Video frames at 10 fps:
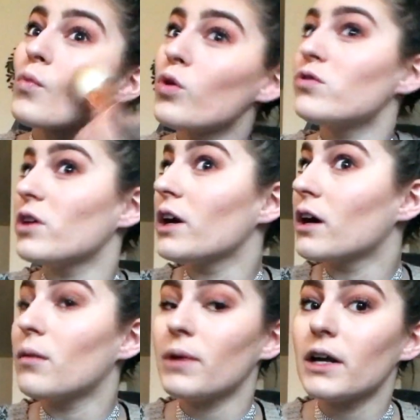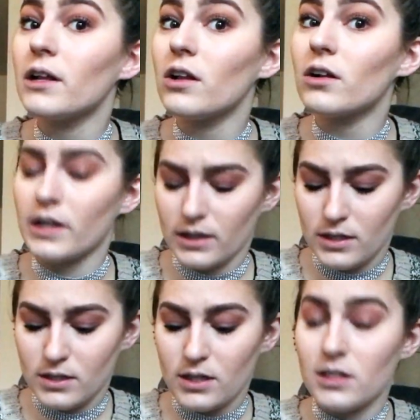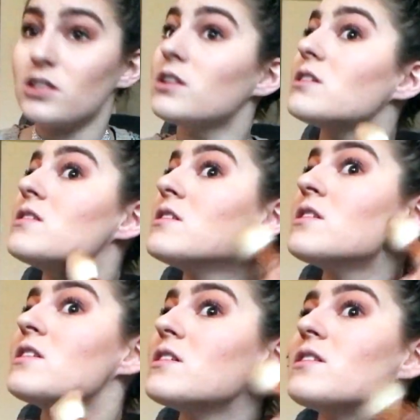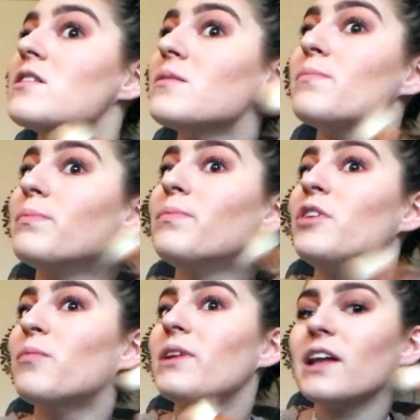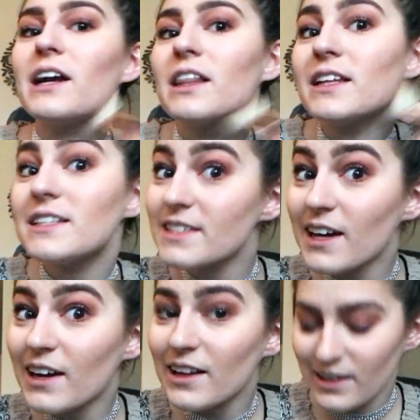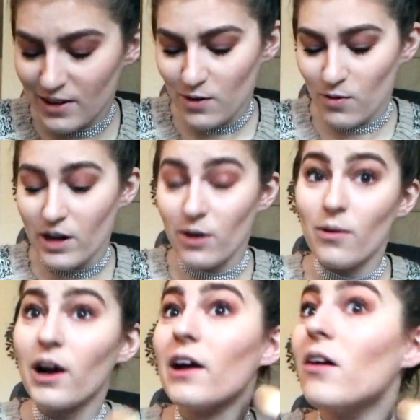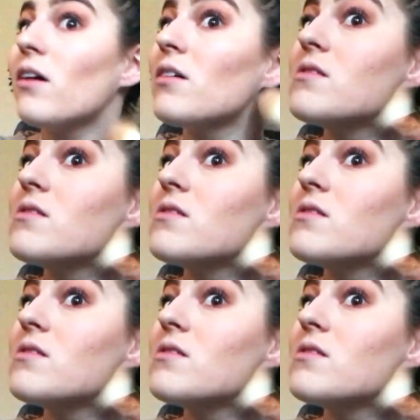It's really going to make it look like the sun. You've been laying in the sun quite a while.